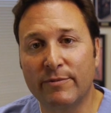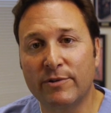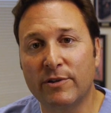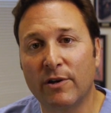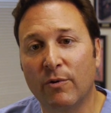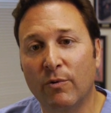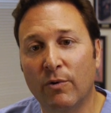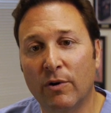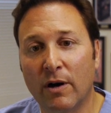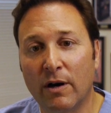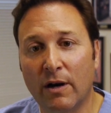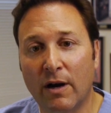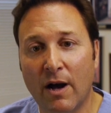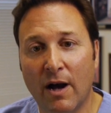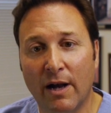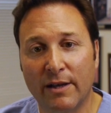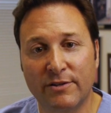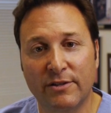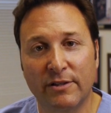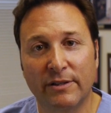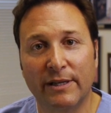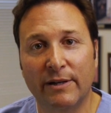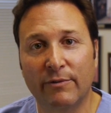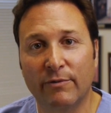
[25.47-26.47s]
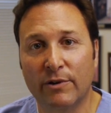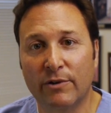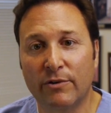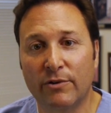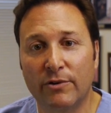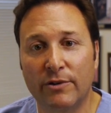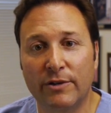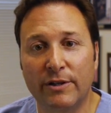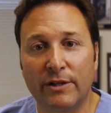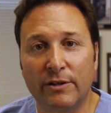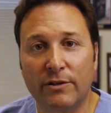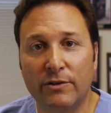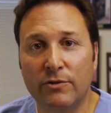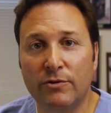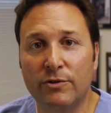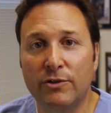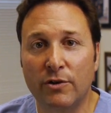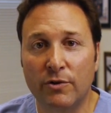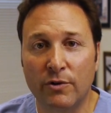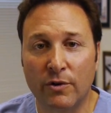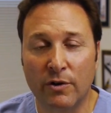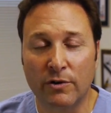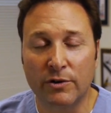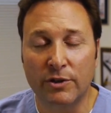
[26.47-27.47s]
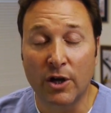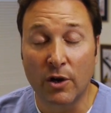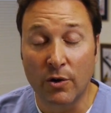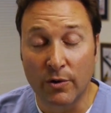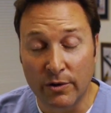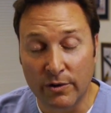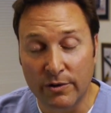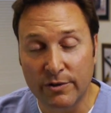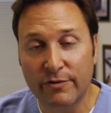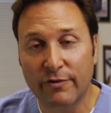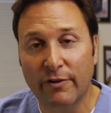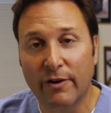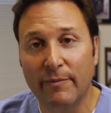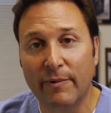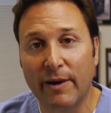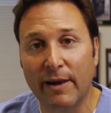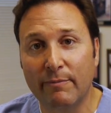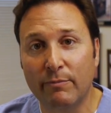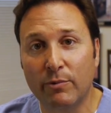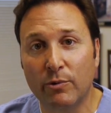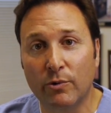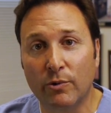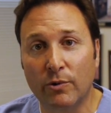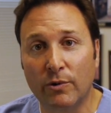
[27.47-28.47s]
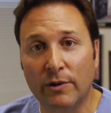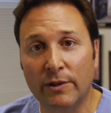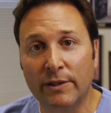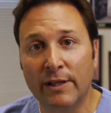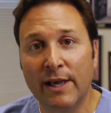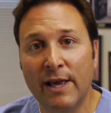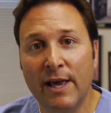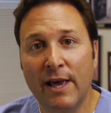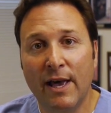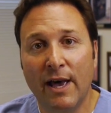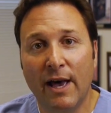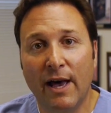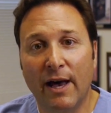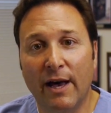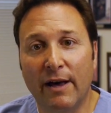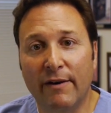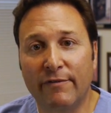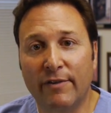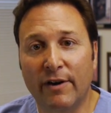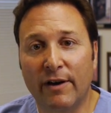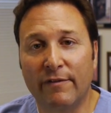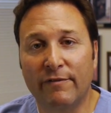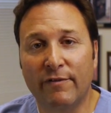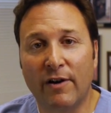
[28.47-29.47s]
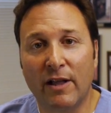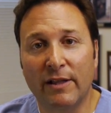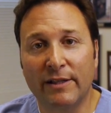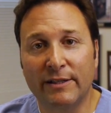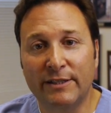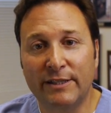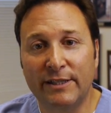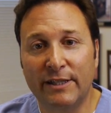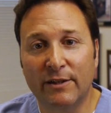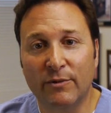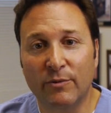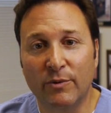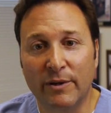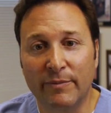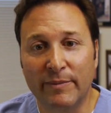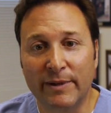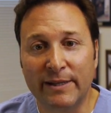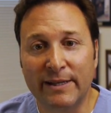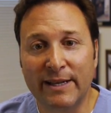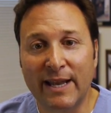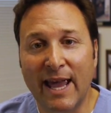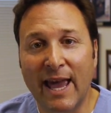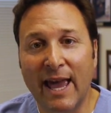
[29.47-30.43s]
so we're constantly recruiting new donors from a pool of volunteer women.